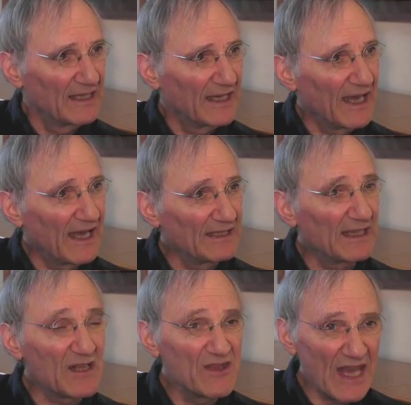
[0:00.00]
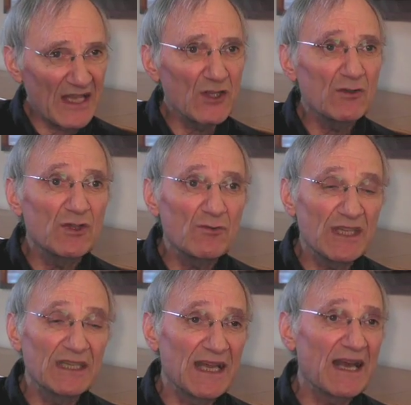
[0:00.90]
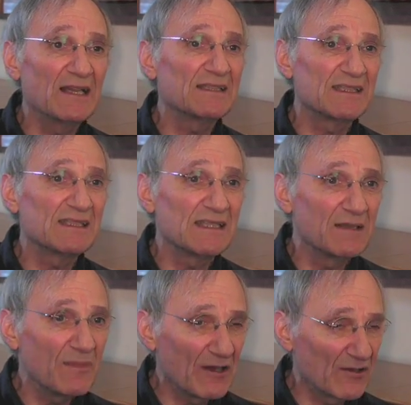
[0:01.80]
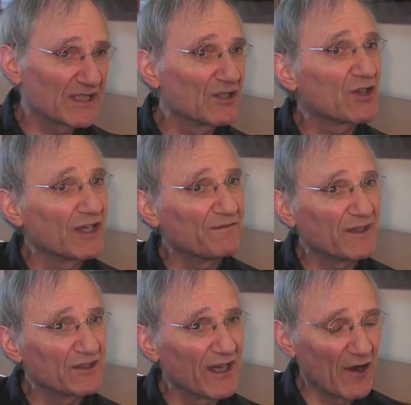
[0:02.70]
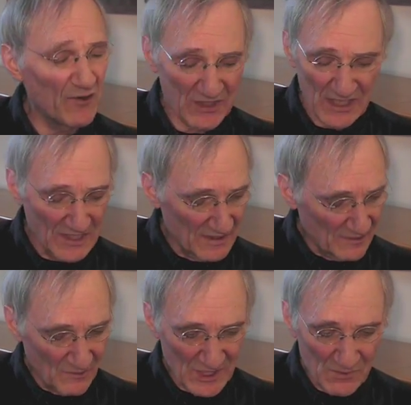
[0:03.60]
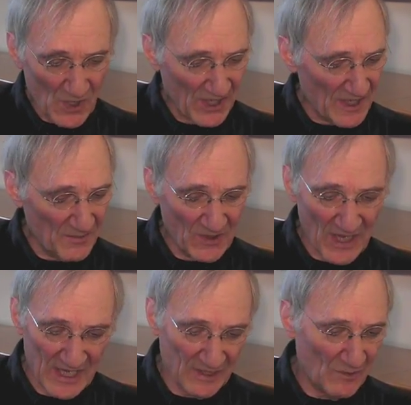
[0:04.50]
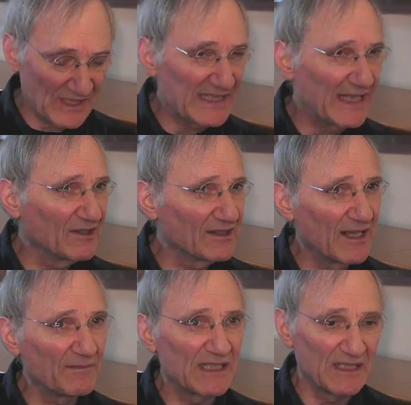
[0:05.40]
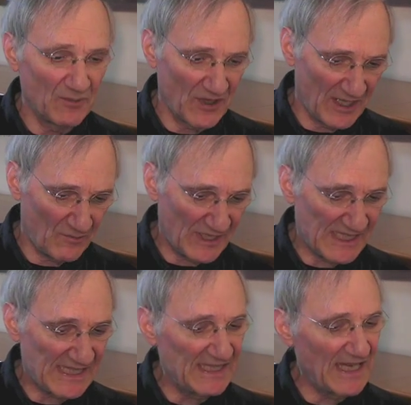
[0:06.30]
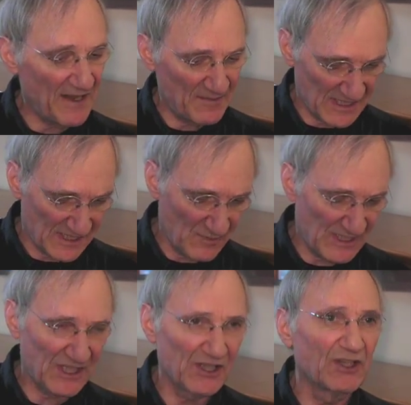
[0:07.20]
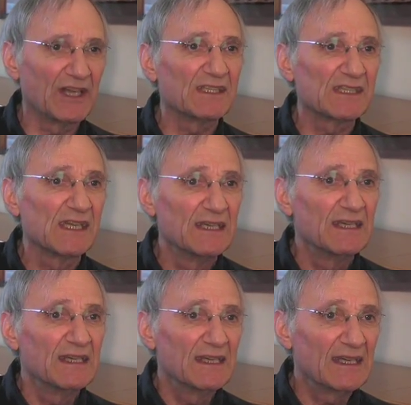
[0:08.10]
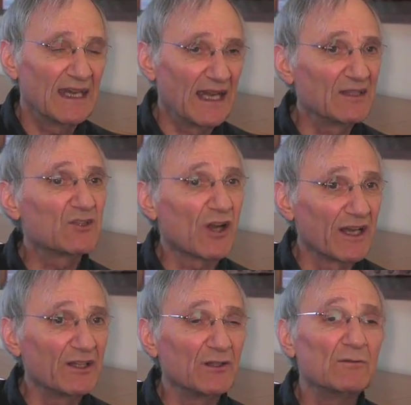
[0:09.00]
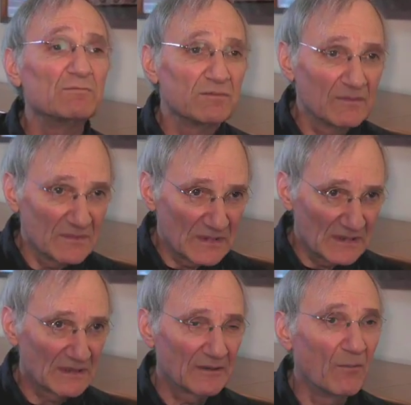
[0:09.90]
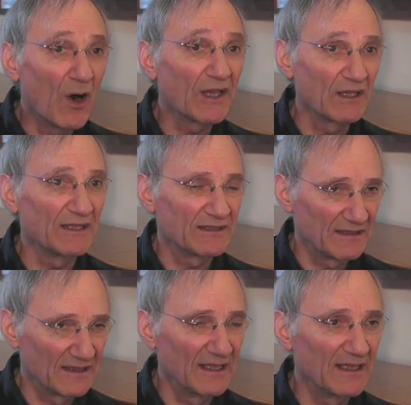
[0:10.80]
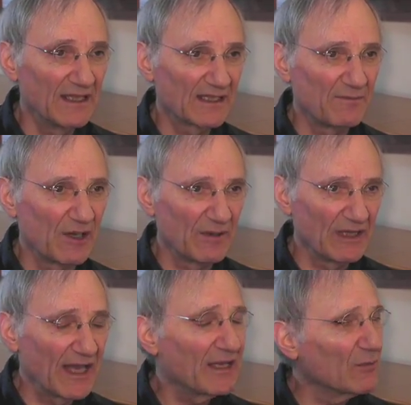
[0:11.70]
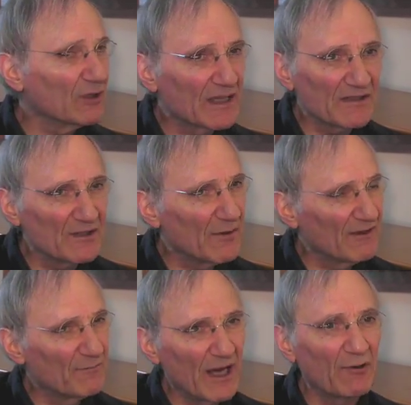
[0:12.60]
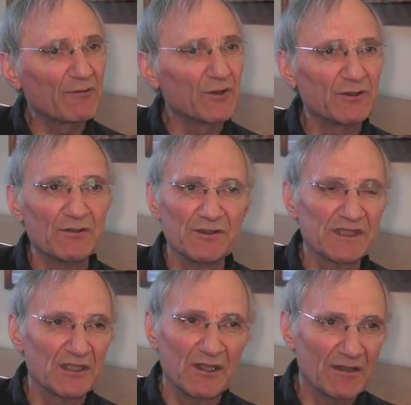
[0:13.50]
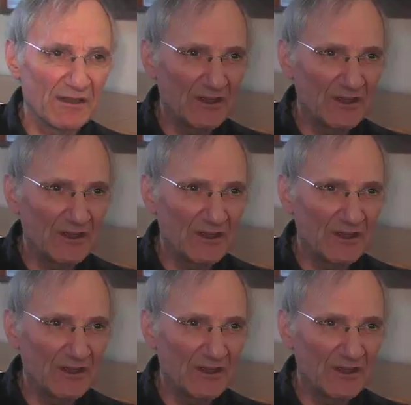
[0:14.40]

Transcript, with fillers: And then you do the analysis in the mouse and try to figure out which part of the brain, what cell types in the brain, which synapses, which circuits, and try to model it in the experimental animal because you have powerful tools that you don't have in